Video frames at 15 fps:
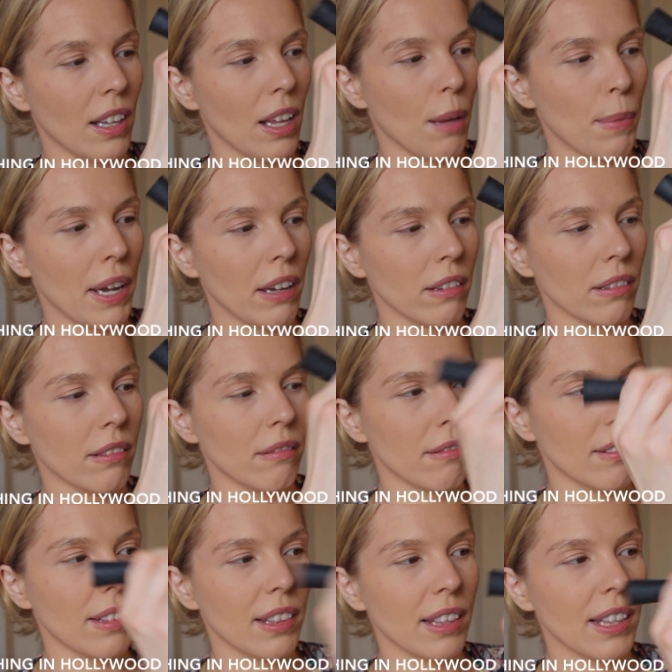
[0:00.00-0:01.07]
about
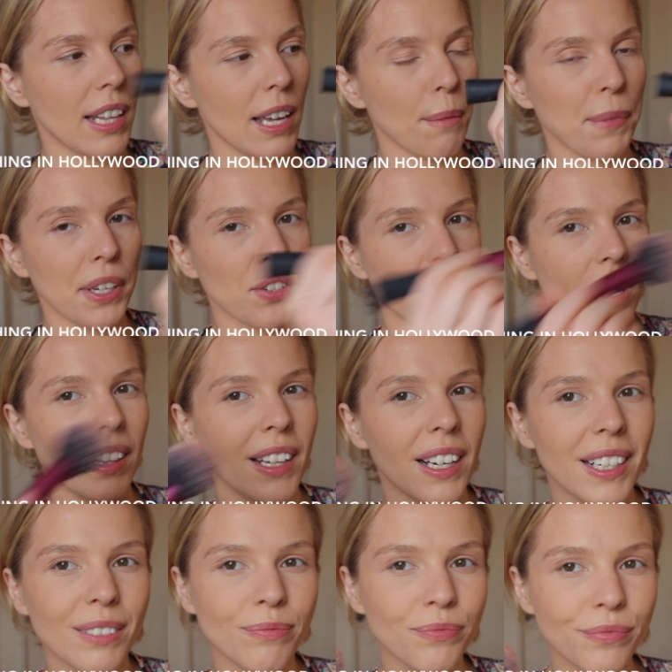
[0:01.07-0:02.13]
that much on
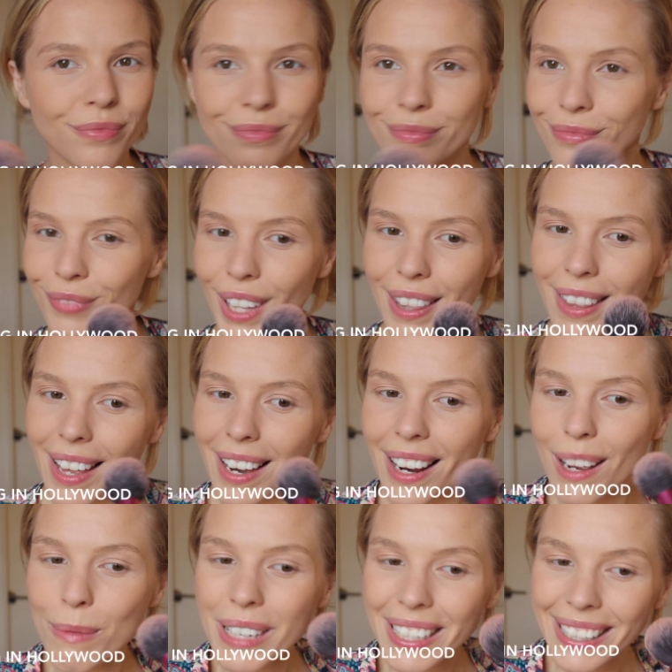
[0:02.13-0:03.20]
there, and then
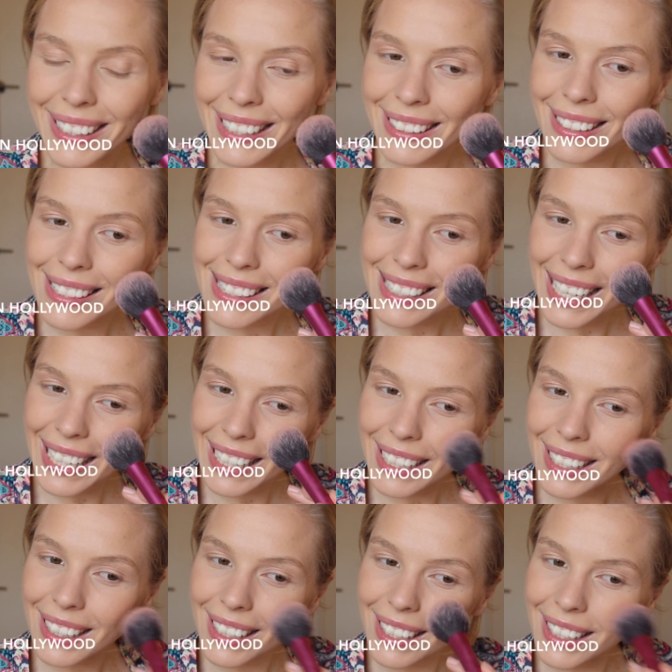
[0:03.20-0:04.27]
I put it on like this. I
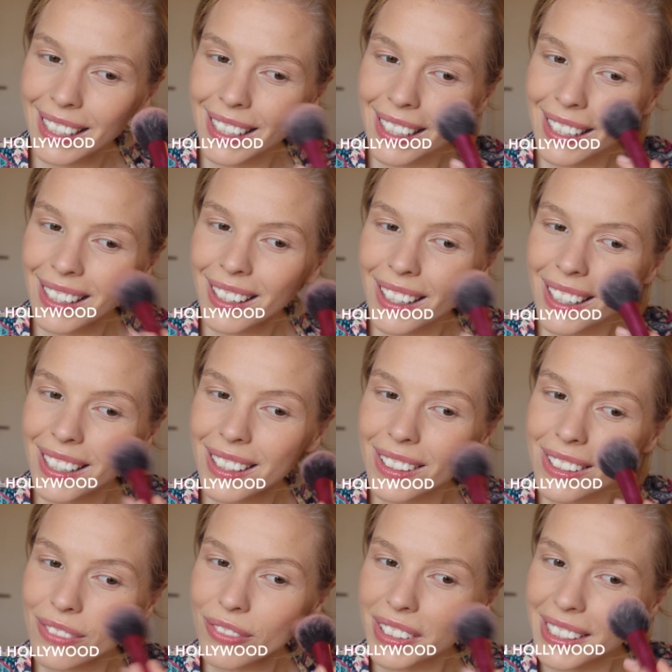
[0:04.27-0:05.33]
like
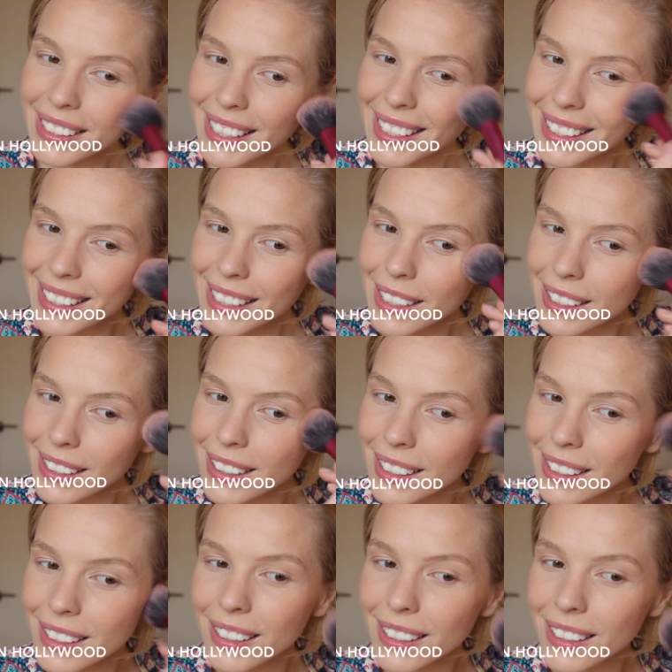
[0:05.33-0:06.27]
very lightly